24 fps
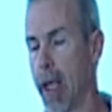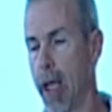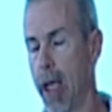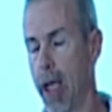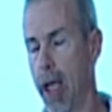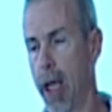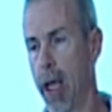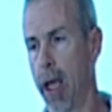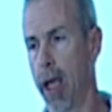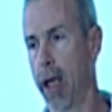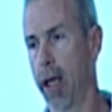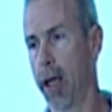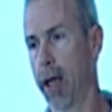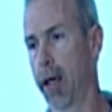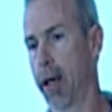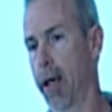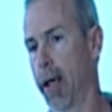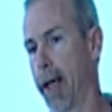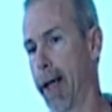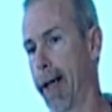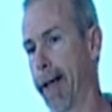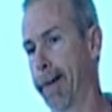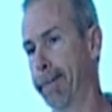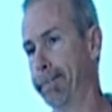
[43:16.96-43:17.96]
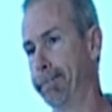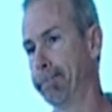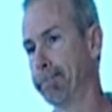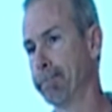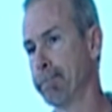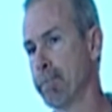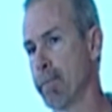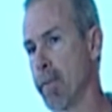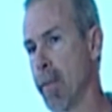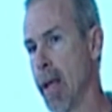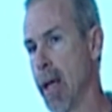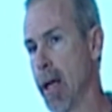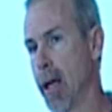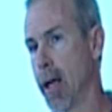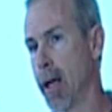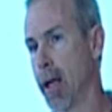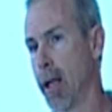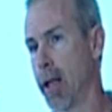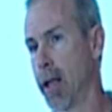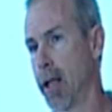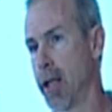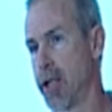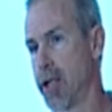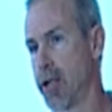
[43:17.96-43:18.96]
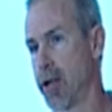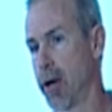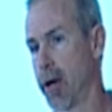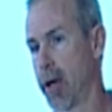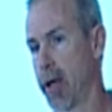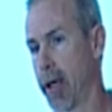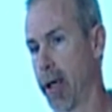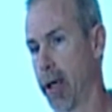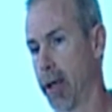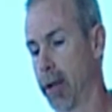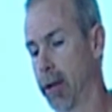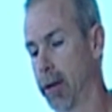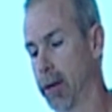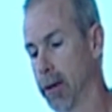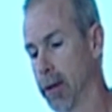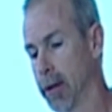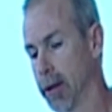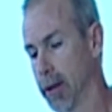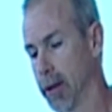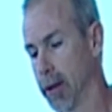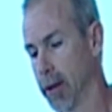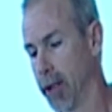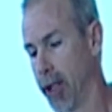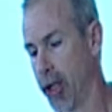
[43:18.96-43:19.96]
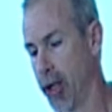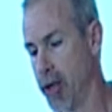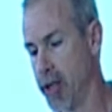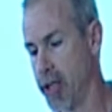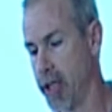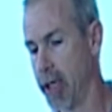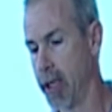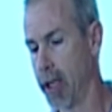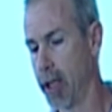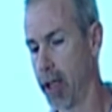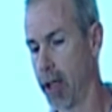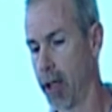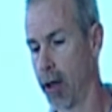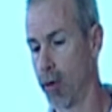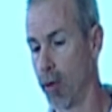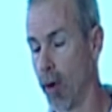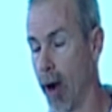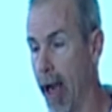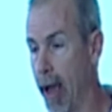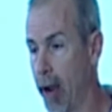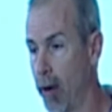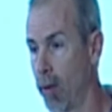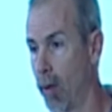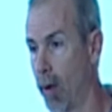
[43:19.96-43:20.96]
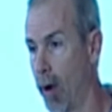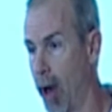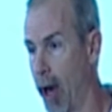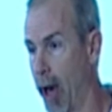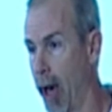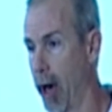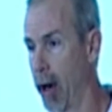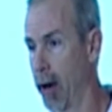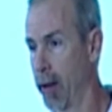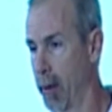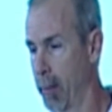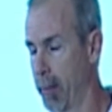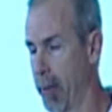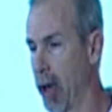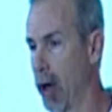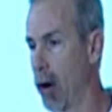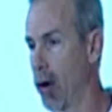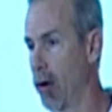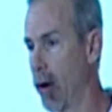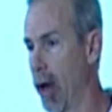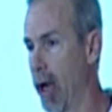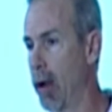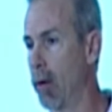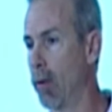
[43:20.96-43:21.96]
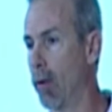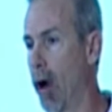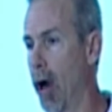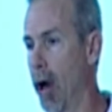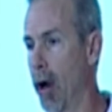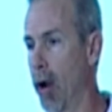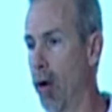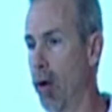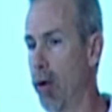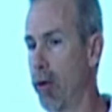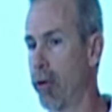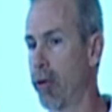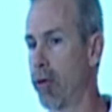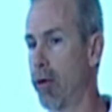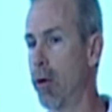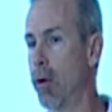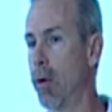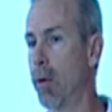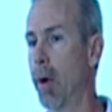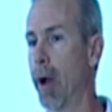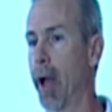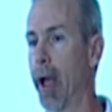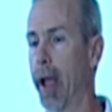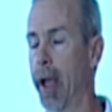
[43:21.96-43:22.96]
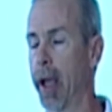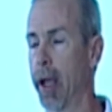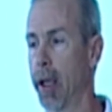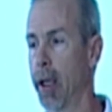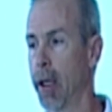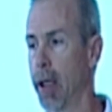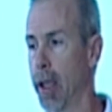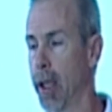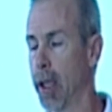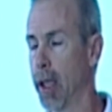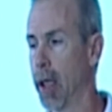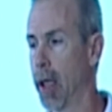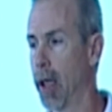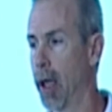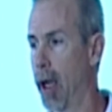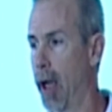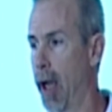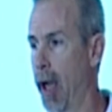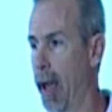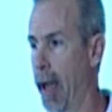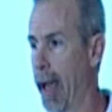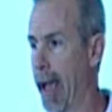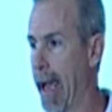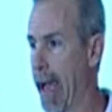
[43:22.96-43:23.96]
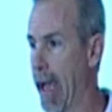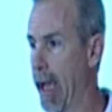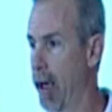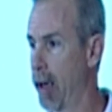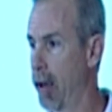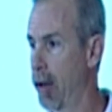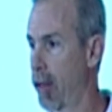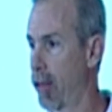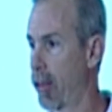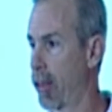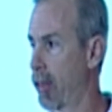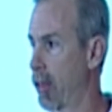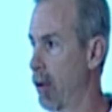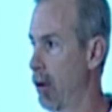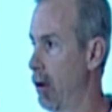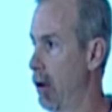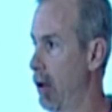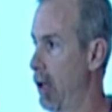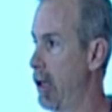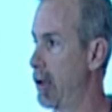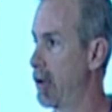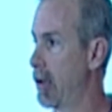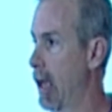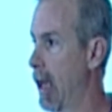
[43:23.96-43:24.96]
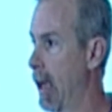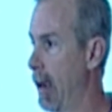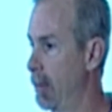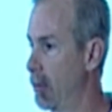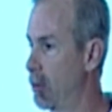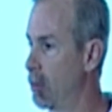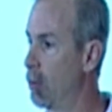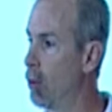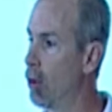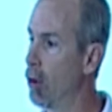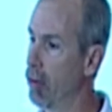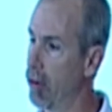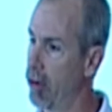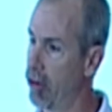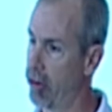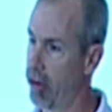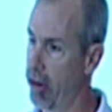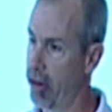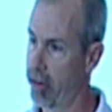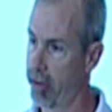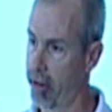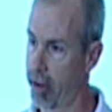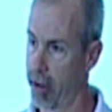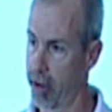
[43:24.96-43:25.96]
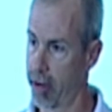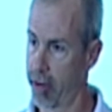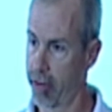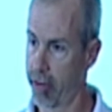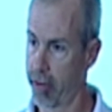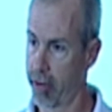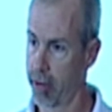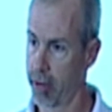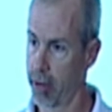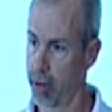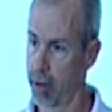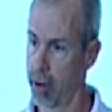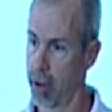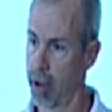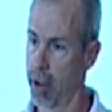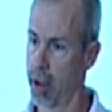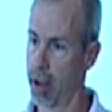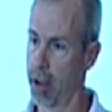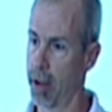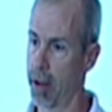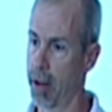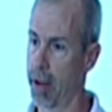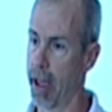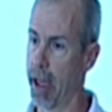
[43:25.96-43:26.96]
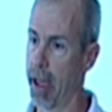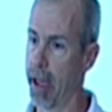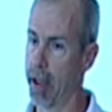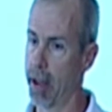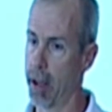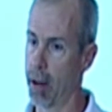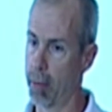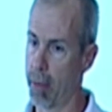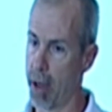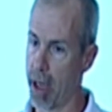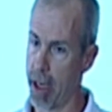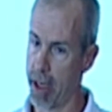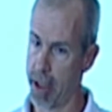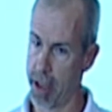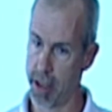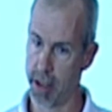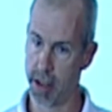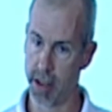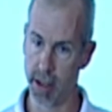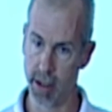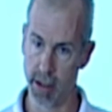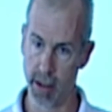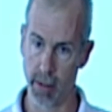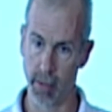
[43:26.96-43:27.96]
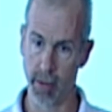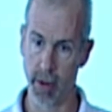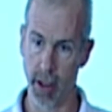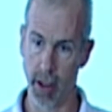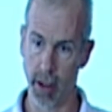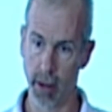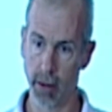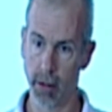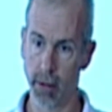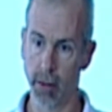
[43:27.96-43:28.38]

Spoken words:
And the circuit using the ground wire, the bare ground wire, old school way, had 30 times more resistance than the bonded system did.